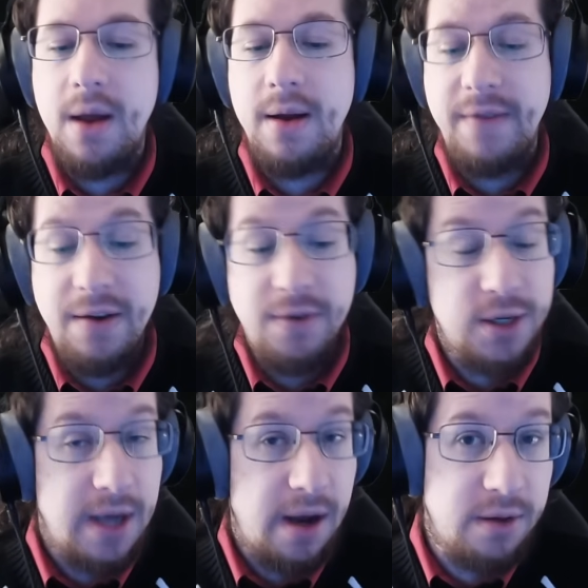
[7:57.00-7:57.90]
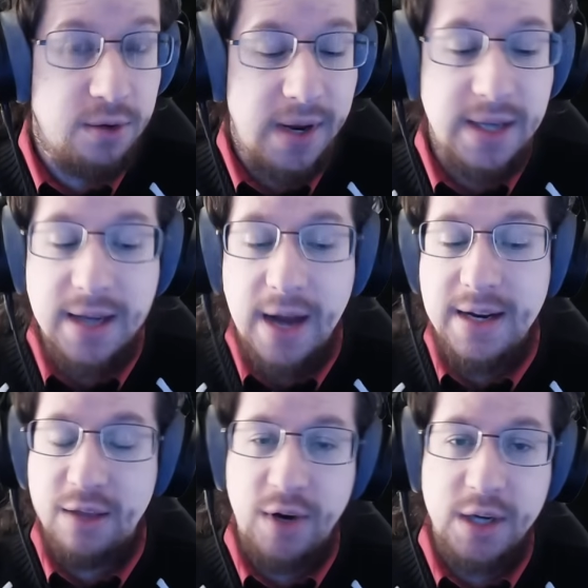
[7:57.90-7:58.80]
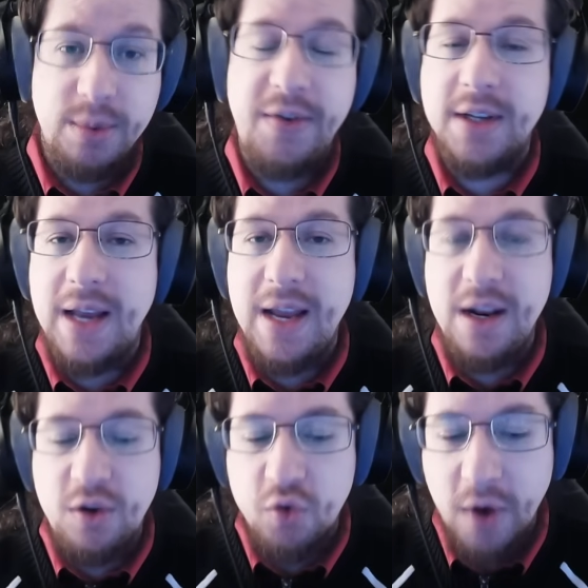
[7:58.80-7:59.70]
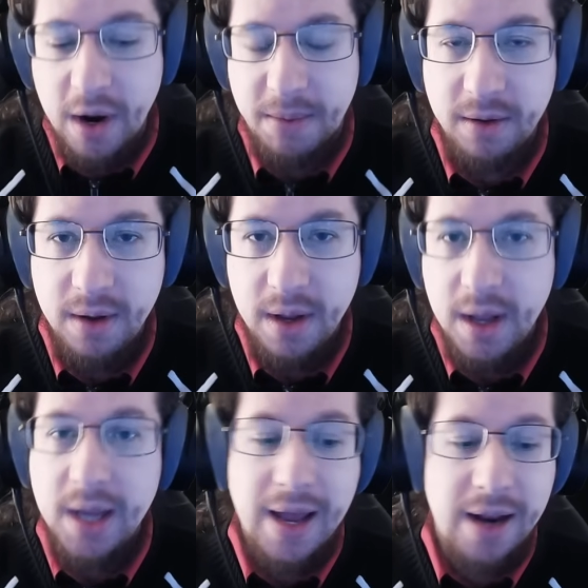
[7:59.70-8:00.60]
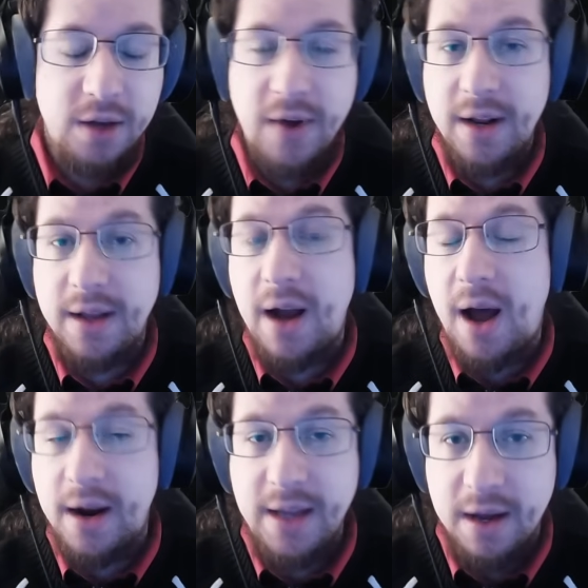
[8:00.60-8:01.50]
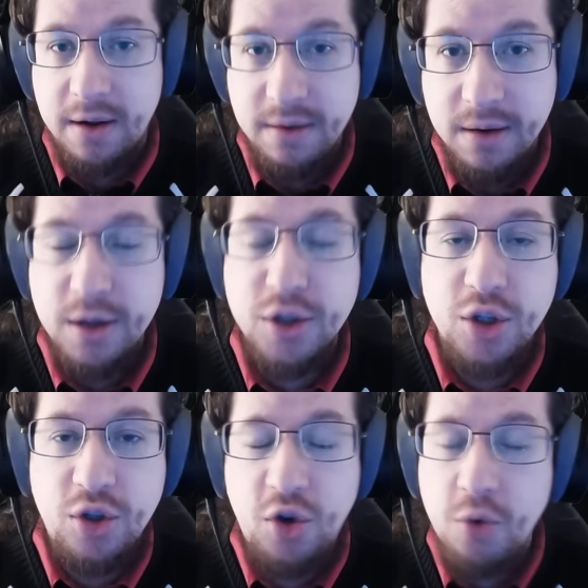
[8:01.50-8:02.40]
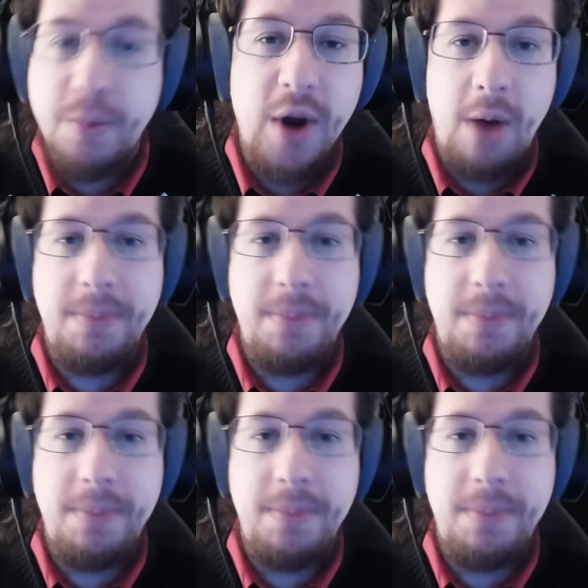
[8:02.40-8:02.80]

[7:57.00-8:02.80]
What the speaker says: Then for his other ring, he's got Death Rush, which feels incredible. Getting Adrenaline on kill super helps